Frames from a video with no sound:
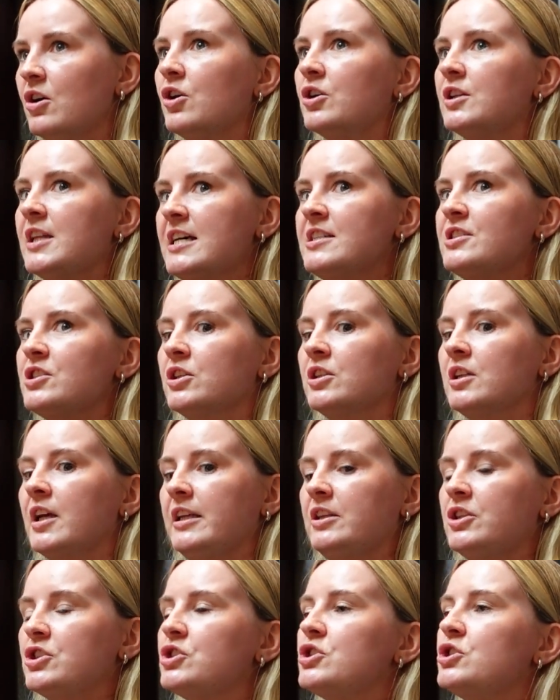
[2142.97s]
unless you're
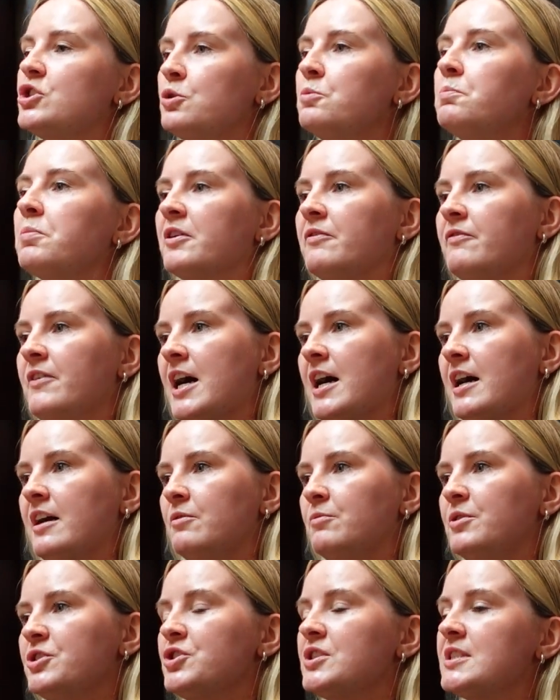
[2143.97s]
like the super
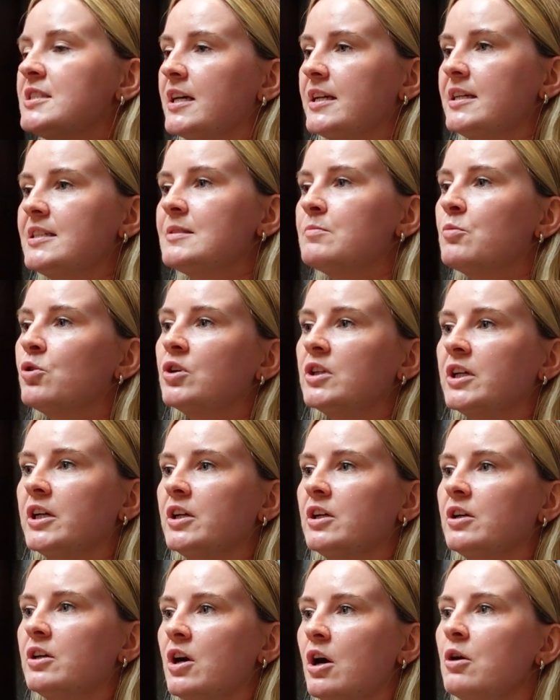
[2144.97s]
fan, which is like a
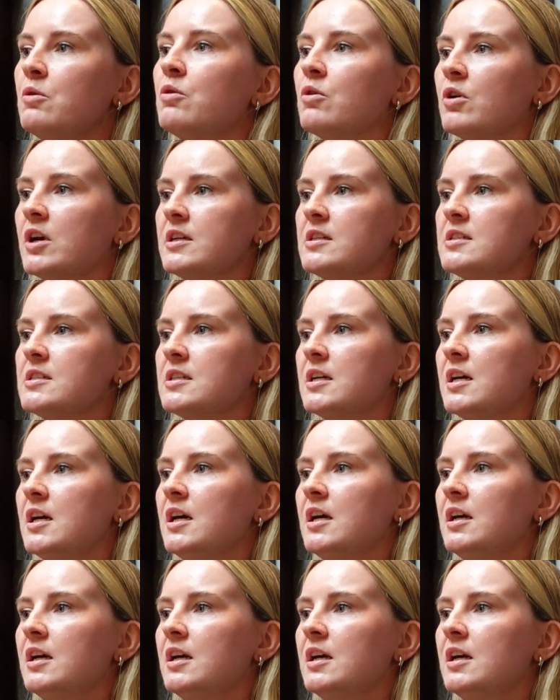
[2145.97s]
smaller cohort.